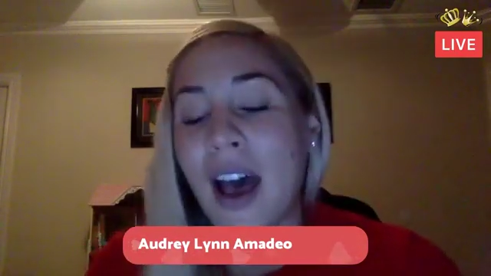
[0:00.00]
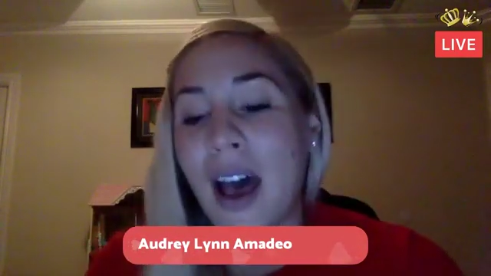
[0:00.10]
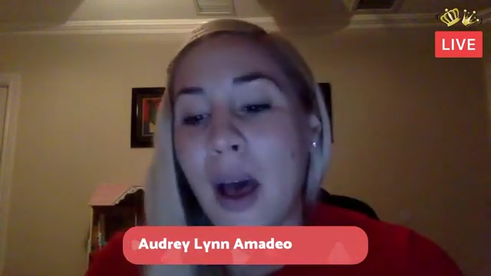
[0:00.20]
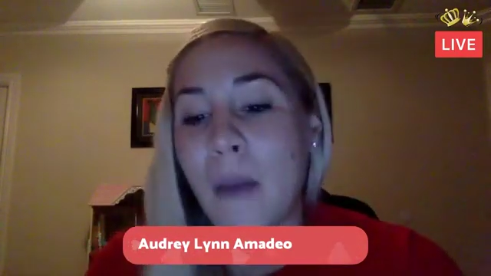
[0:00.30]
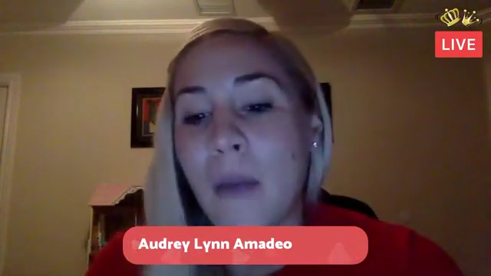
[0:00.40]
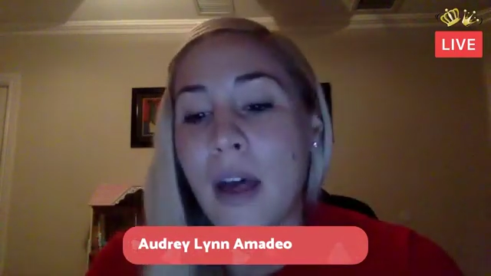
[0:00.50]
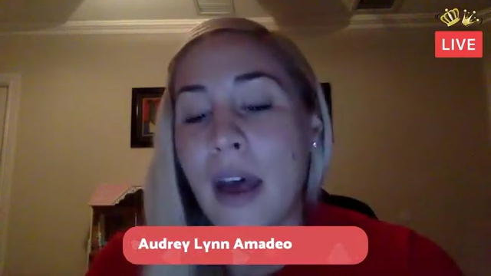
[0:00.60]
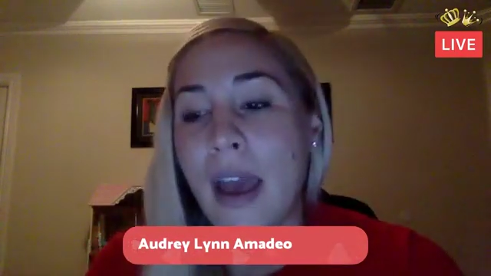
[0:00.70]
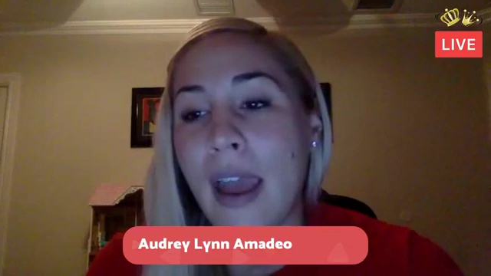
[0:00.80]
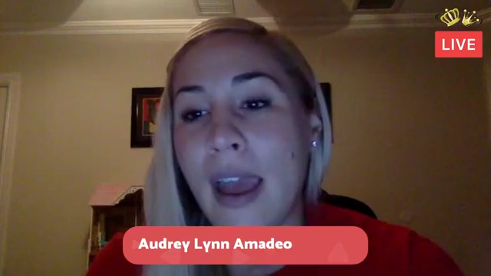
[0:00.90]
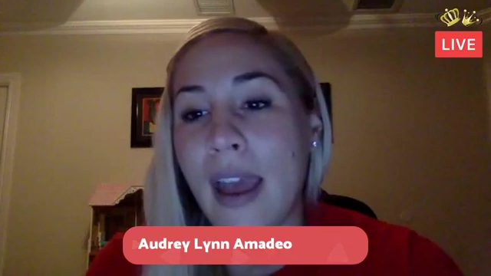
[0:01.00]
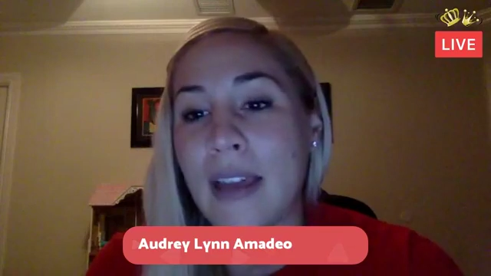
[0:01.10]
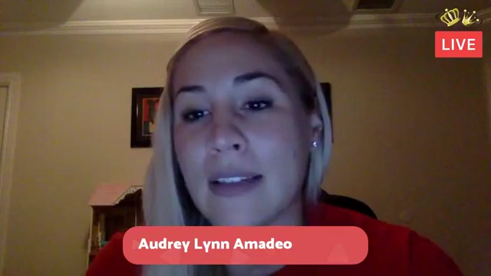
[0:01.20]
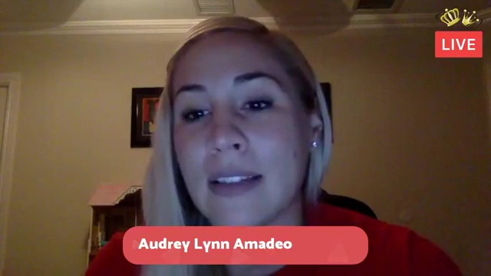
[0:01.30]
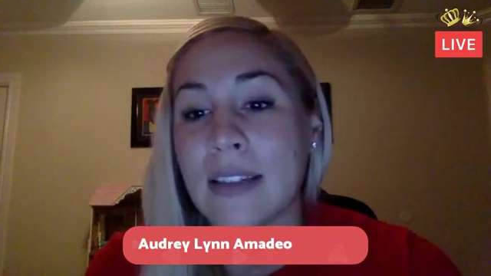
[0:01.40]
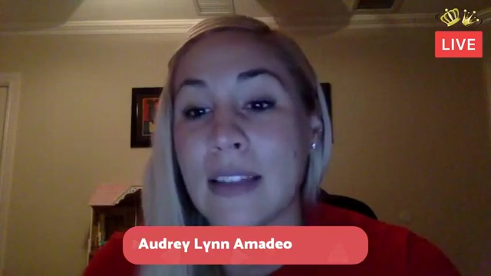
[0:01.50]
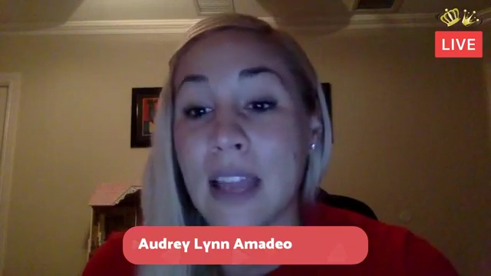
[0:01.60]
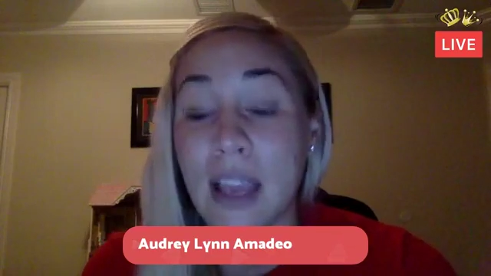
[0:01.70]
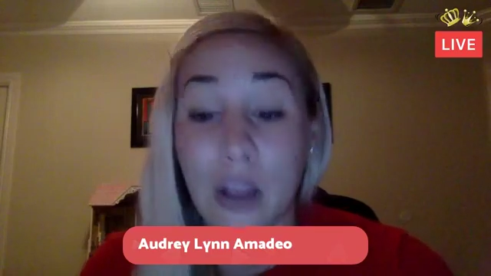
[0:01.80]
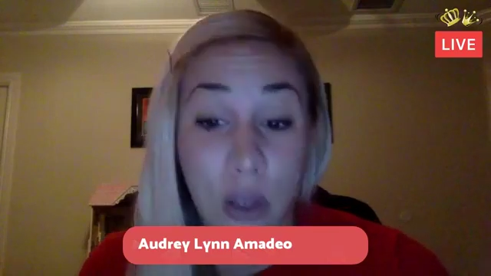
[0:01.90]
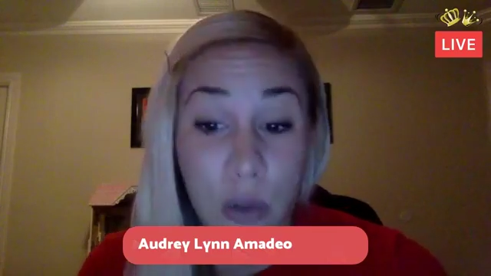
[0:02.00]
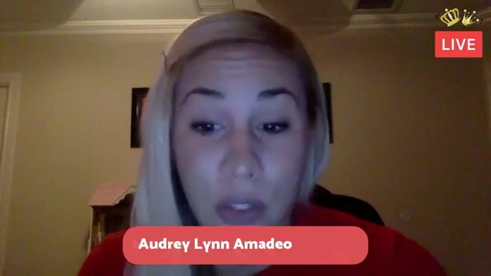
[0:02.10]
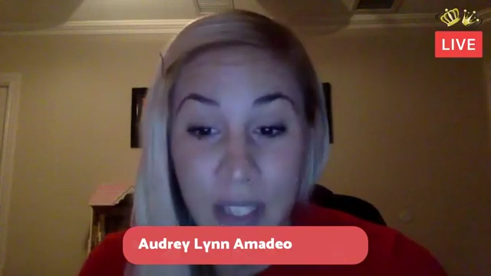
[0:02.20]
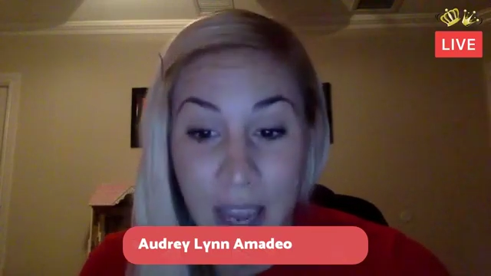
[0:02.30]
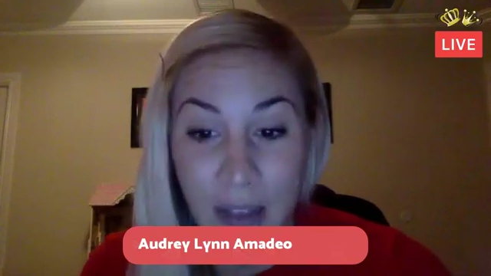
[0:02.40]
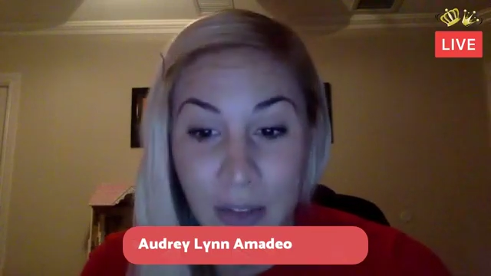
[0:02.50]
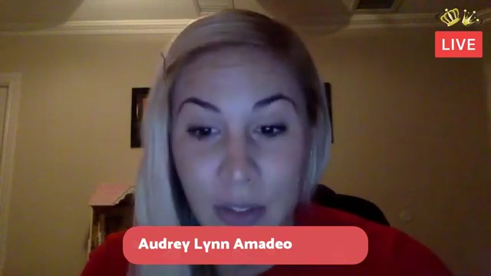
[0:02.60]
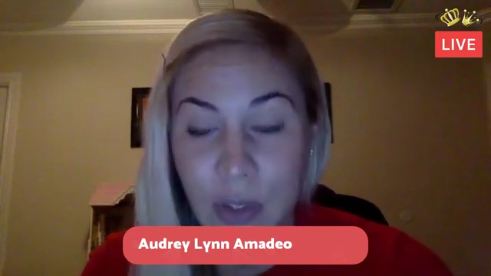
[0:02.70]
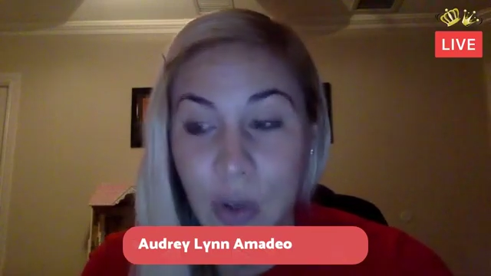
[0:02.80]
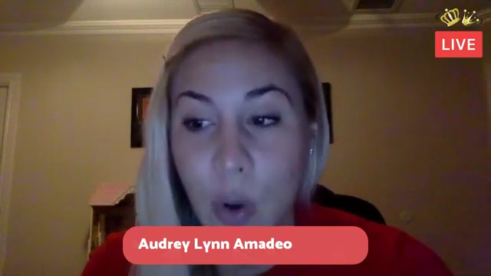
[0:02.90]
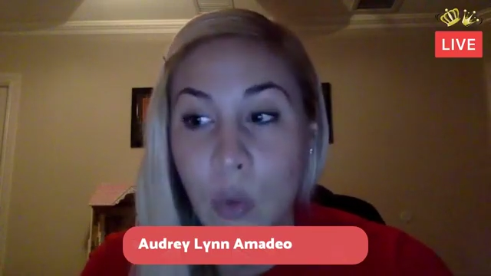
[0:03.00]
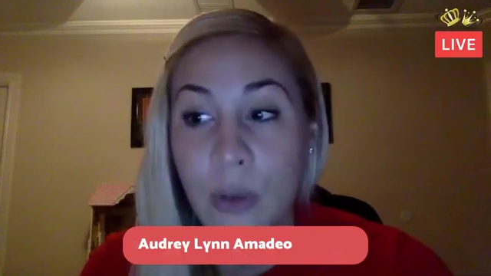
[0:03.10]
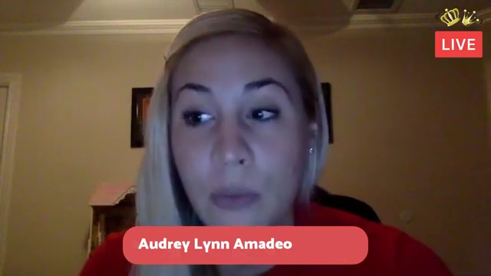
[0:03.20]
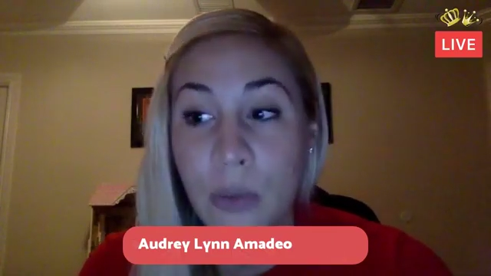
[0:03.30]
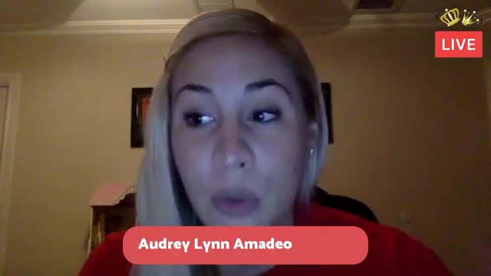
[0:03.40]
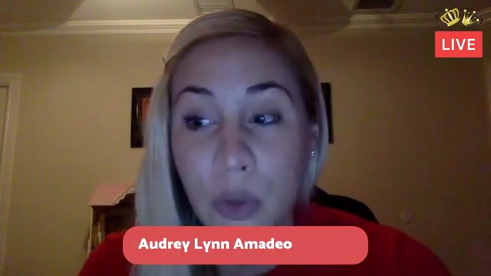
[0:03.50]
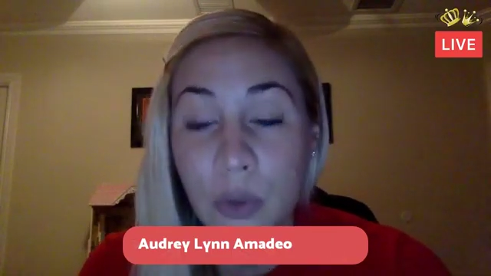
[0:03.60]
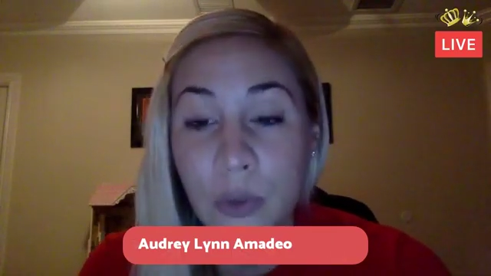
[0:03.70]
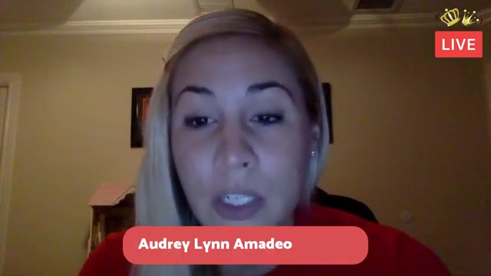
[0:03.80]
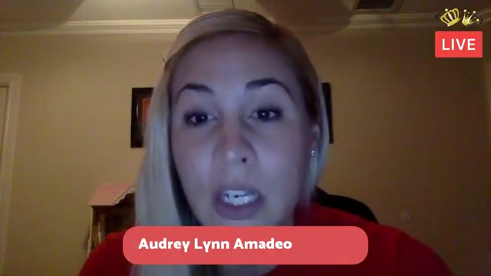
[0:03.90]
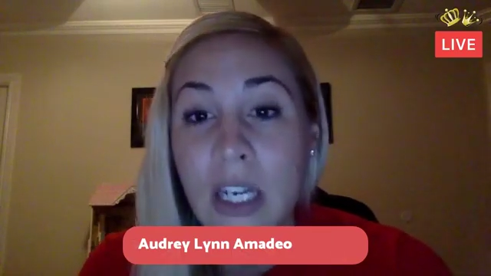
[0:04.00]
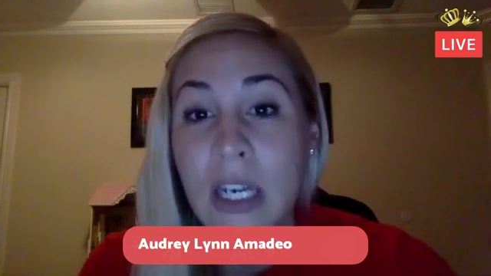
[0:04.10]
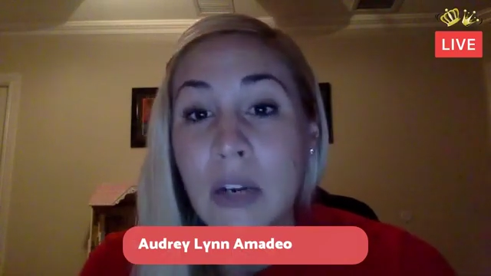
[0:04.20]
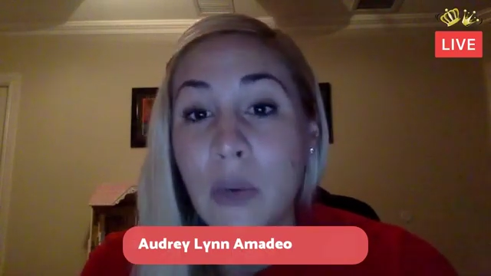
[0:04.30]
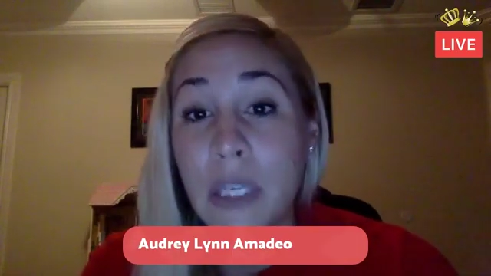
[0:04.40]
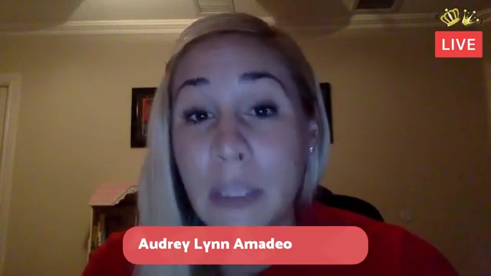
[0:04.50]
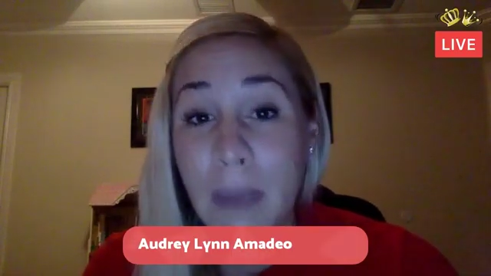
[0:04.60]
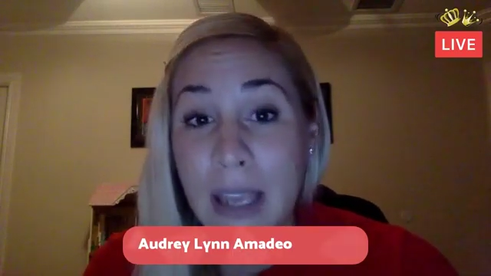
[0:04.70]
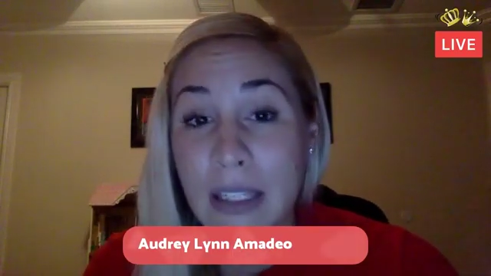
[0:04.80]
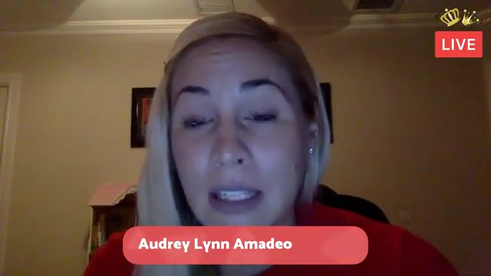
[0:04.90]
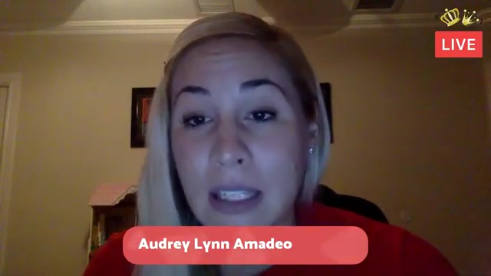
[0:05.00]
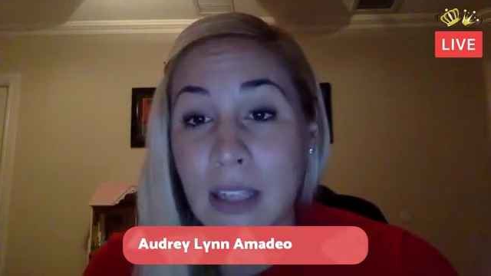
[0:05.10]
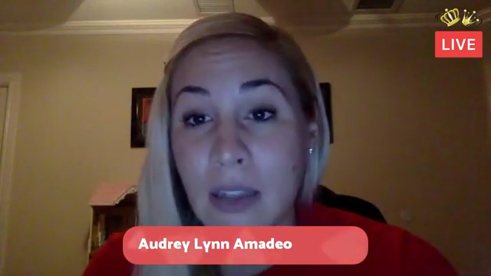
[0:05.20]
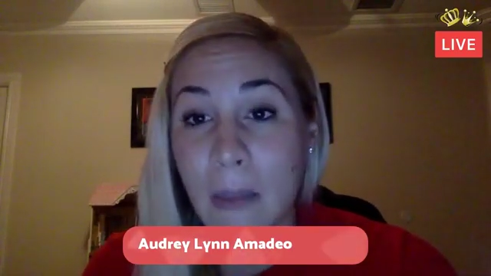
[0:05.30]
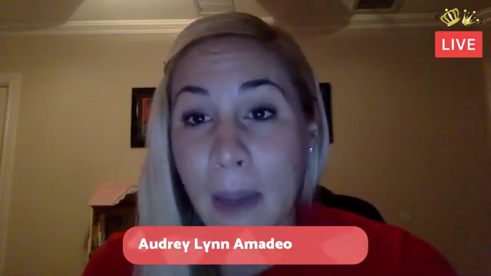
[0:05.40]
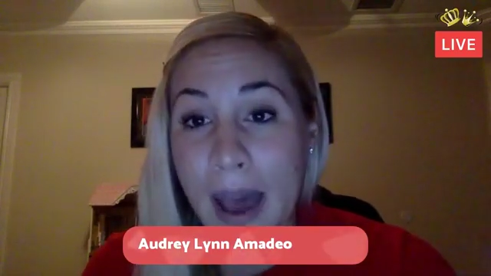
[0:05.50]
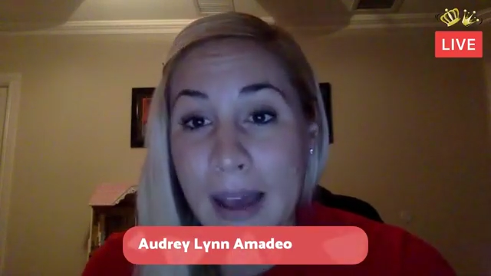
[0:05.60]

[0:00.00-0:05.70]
And they closed down. So we spent the